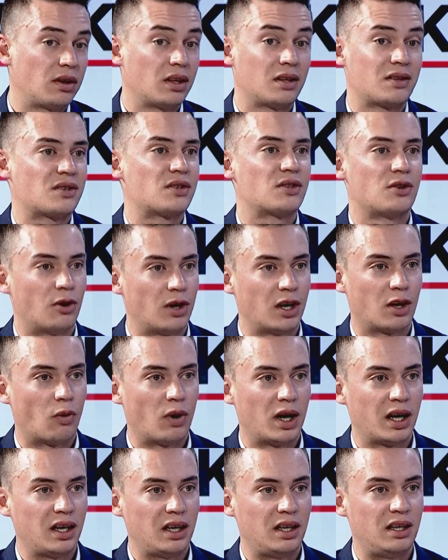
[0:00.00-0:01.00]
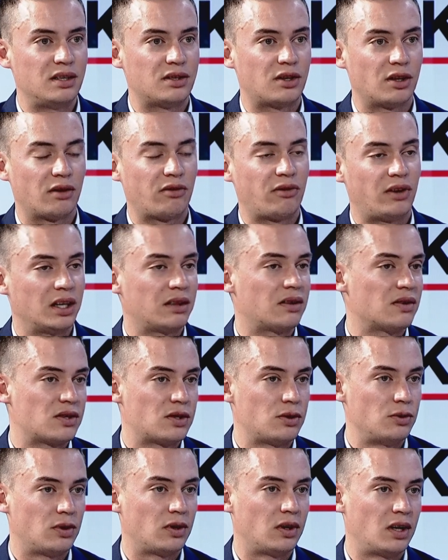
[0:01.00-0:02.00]
think this is going away. He's going to fight this
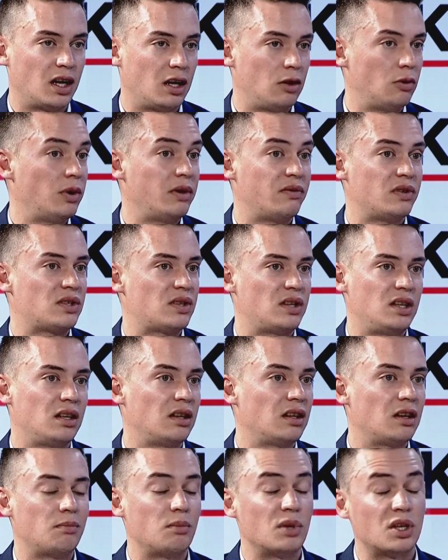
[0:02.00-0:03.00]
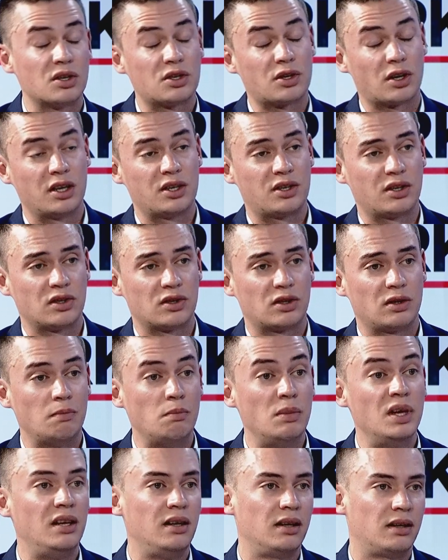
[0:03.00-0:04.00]
tooth and nail. We've seen the administration has
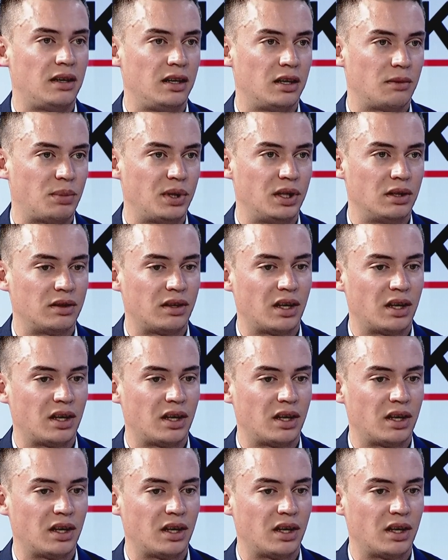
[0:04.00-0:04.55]
immediately appealed